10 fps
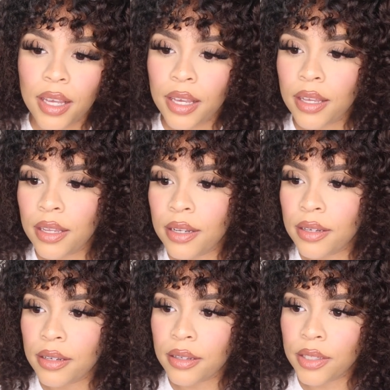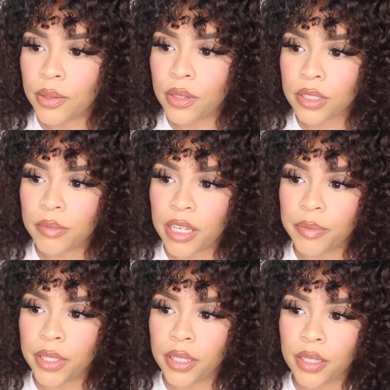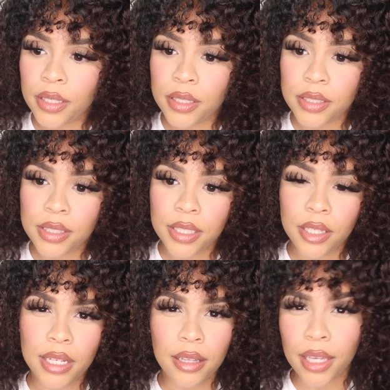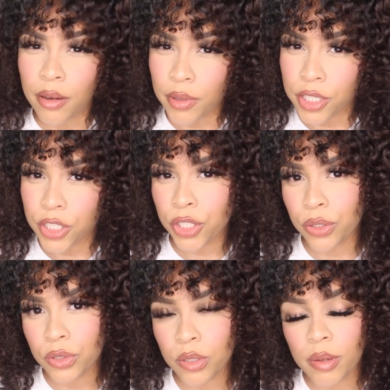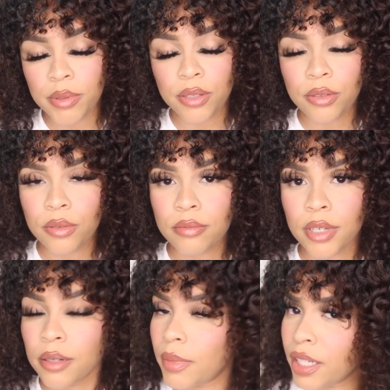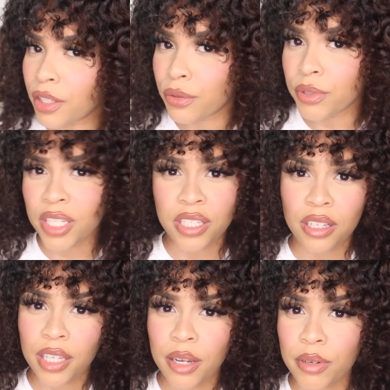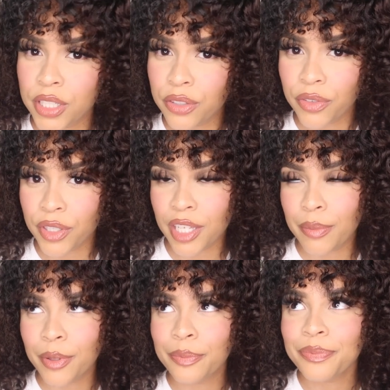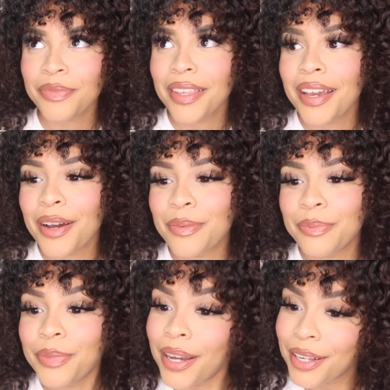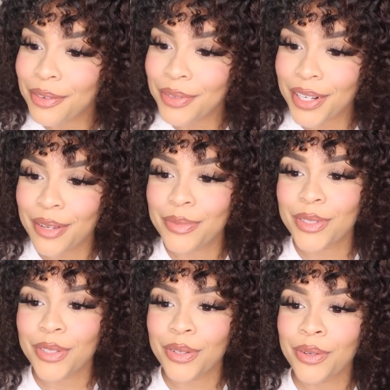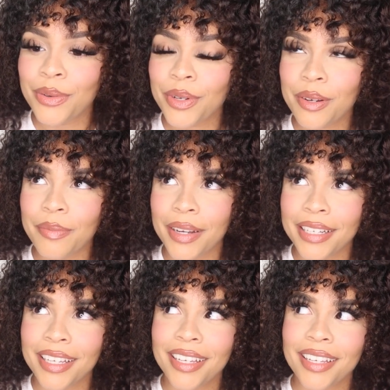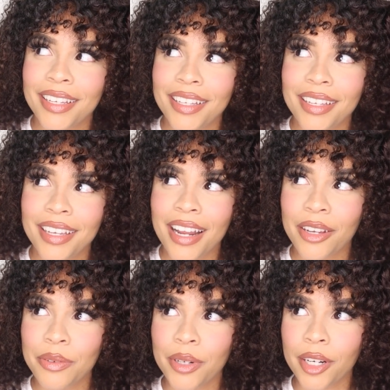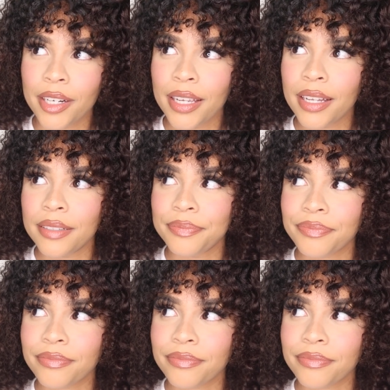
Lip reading: And you also might be skilled at language too. So maybe you earn money through teaching a language, for example. But when it comes to your money and how you earn it,